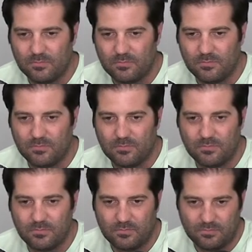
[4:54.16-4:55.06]

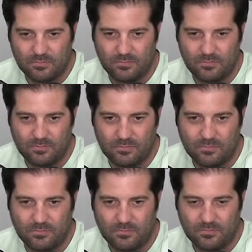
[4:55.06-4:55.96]

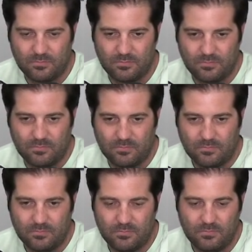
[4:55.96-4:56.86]

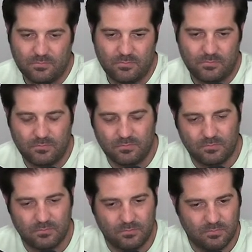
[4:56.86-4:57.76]

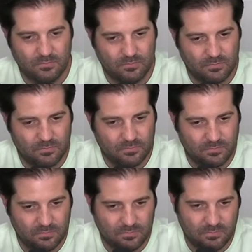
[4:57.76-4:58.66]

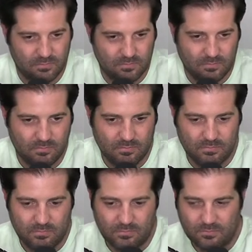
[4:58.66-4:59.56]

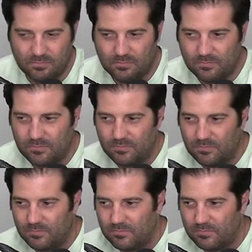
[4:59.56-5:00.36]
This person isn't speaking.